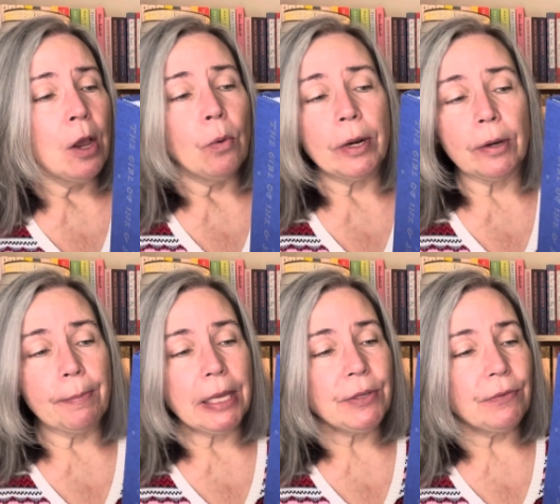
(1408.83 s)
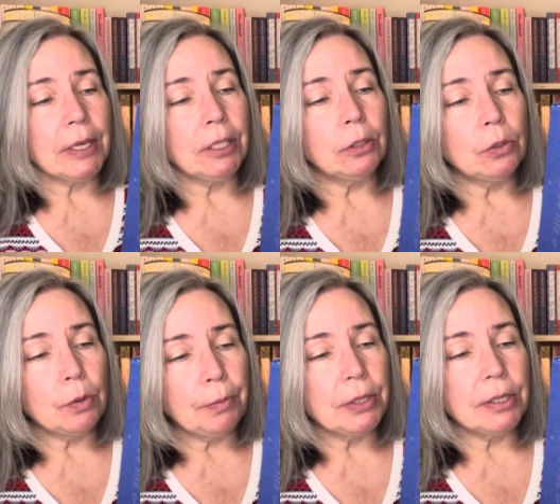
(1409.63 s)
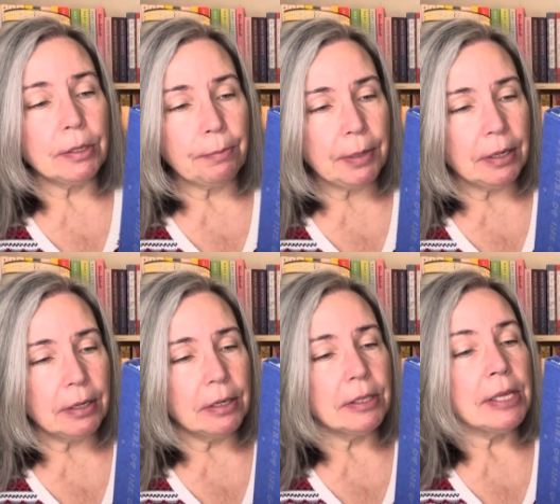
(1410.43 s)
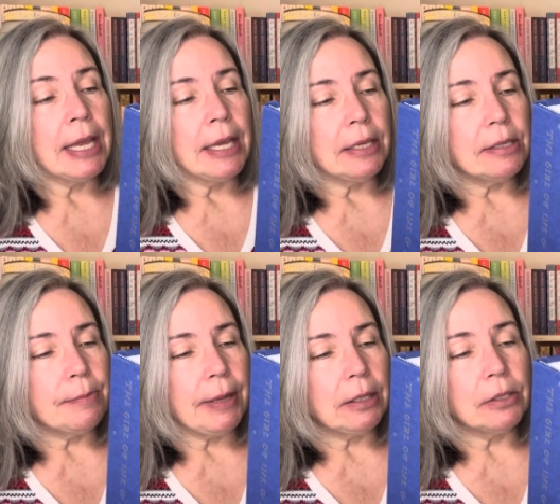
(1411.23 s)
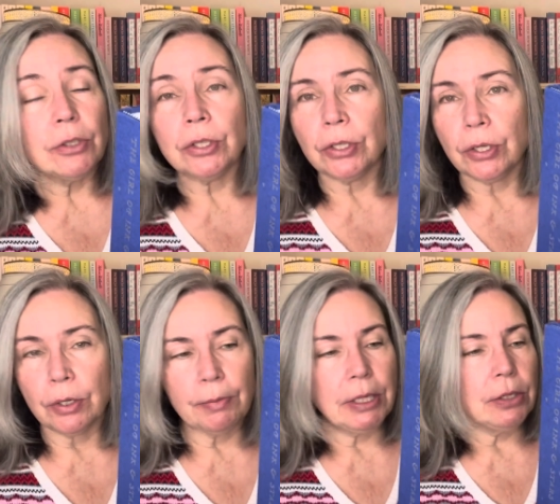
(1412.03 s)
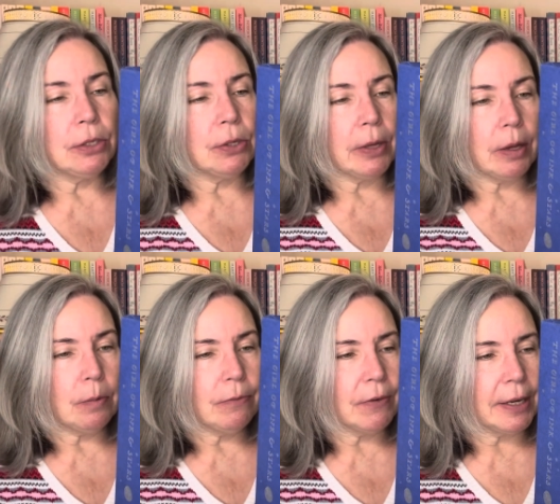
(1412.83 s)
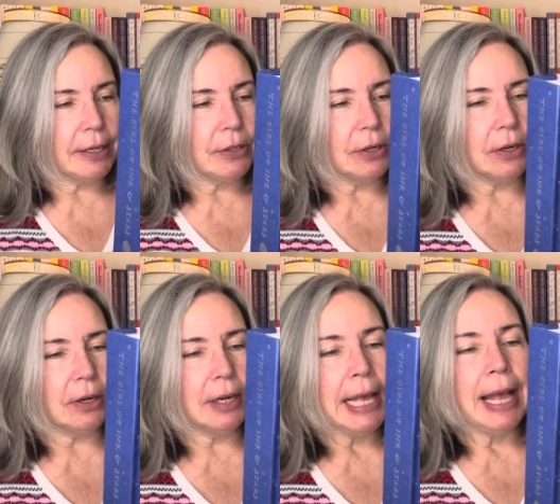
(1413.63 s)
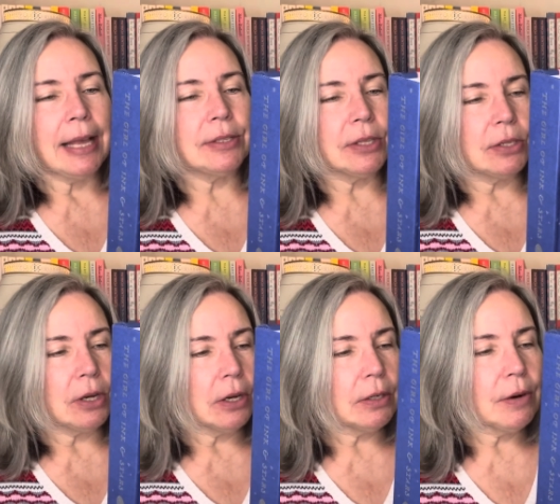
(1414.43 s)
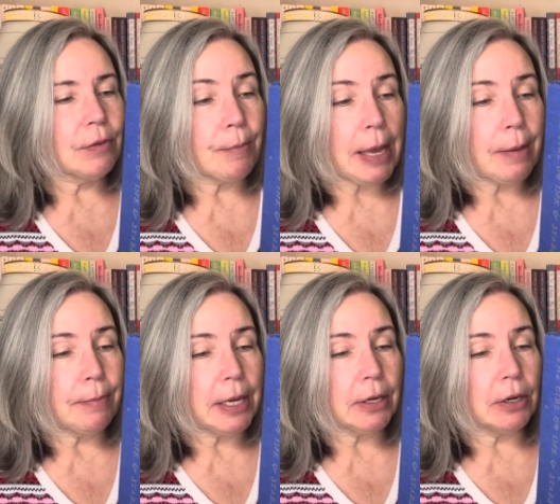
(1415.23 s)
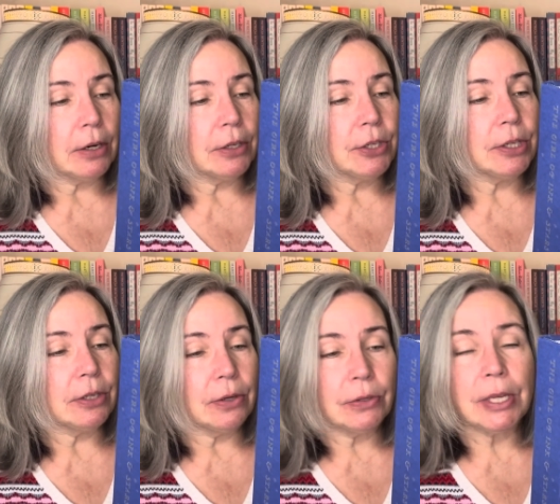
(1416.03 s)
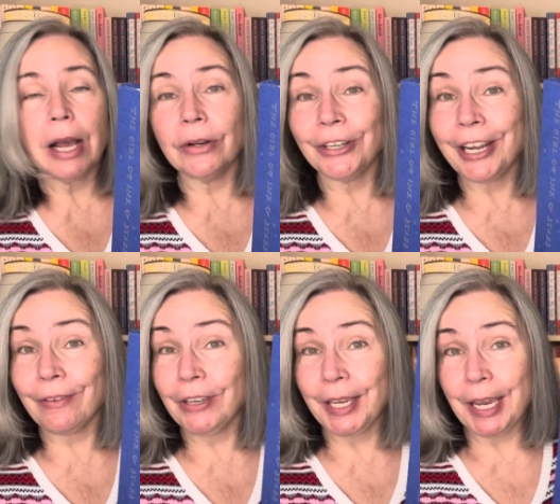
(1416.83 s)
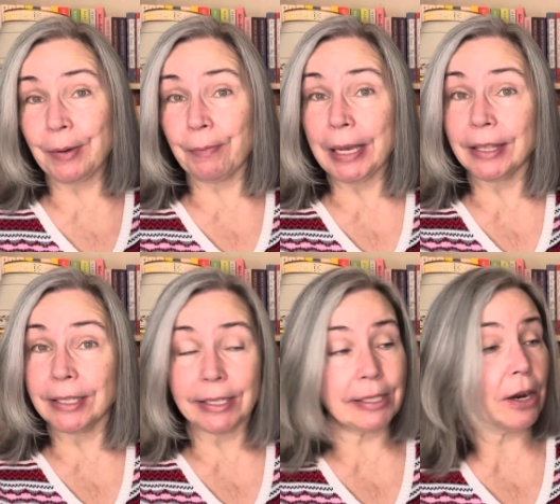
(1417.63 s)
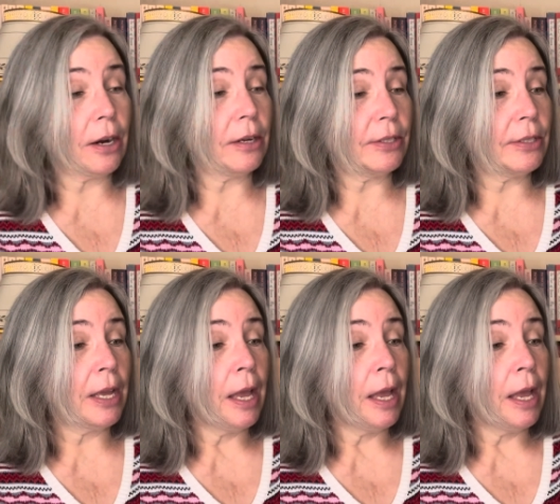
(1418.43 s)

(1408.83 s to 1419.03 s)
When her best friend Loop disappears, Isabel is determined to help find her. As the daughter of a mapmaker, she knows how to navigate by the stars,